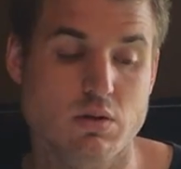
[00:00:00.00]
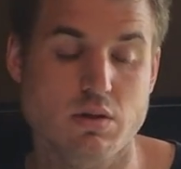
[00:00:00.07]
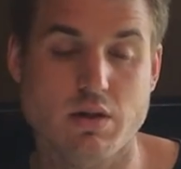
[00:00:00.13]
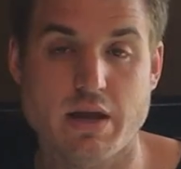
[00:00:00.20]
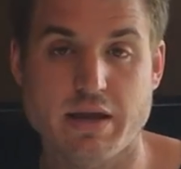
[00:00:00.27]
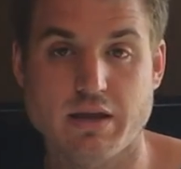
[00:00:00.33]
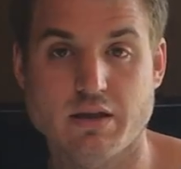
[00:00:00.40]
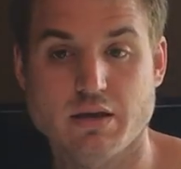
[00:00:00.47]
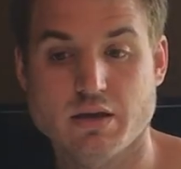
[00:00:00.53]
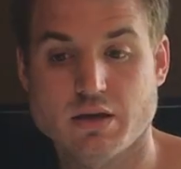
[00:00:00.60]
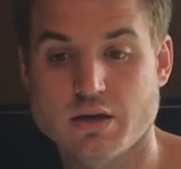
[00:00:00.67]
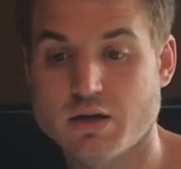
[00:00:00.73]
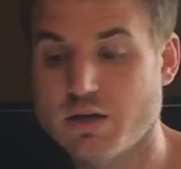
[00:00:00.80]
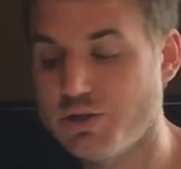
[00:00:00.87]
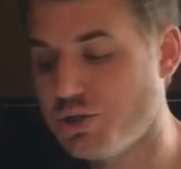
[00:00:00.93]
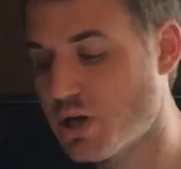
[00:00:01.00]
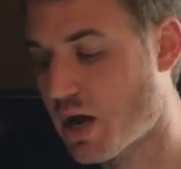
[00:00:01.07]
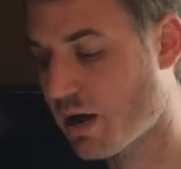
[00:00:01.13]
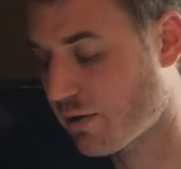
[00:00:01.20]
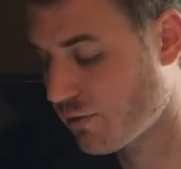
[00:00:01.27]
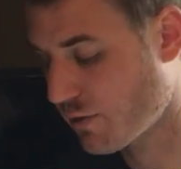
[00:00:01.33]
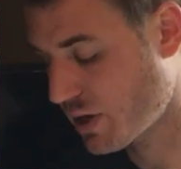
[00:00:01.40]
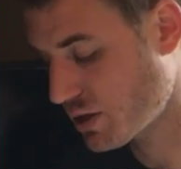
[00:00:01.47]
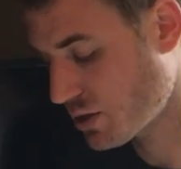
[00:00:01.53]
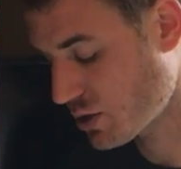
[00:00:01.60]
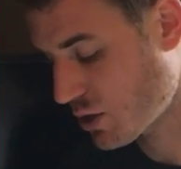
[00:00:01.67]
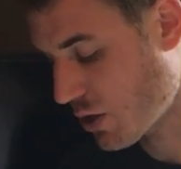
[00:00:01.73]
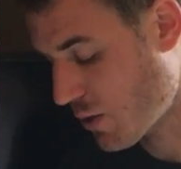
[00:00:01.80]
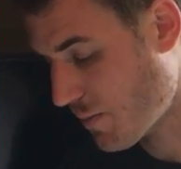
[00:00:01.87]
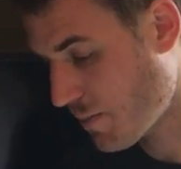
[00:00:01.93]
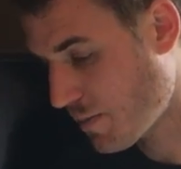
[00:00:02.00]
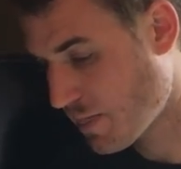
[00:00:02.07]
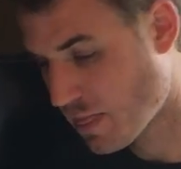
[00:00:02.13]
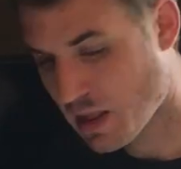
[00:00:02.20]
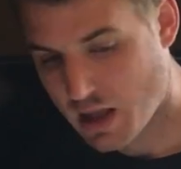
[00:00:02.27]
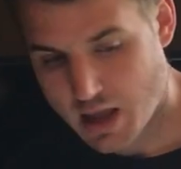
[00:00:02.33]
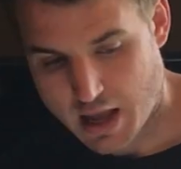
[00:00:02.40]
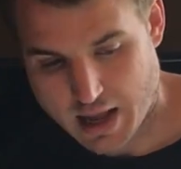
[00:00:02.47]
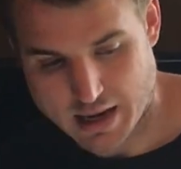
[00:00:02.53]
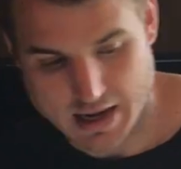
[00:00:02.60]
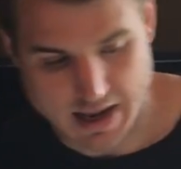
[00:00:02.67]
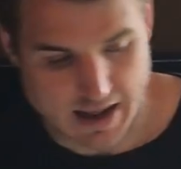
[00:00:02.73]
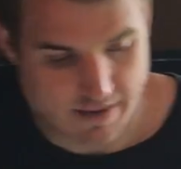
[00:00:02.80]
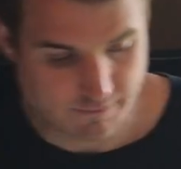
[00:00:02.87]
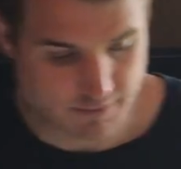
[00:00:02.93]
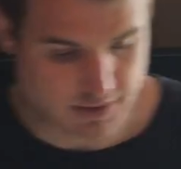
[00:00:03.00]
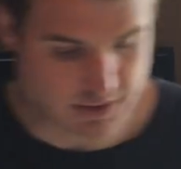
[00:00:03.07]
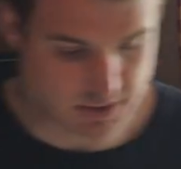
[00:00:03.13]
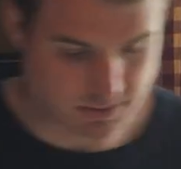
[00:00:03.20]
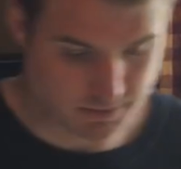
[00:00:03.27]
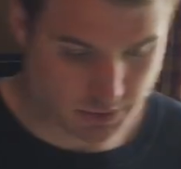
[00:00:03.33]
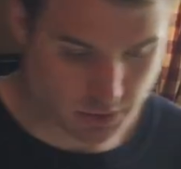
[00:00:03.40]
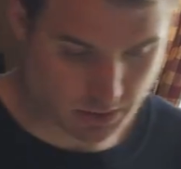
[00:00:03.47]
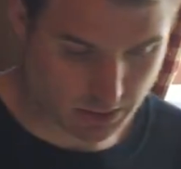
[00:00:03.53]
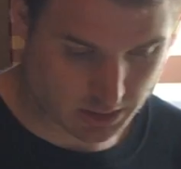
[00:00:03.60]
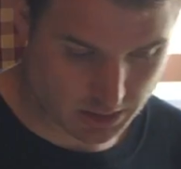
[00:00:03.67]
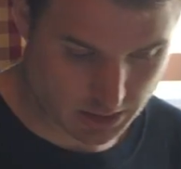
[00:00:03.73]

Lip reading: like a jock fresco. And I have this book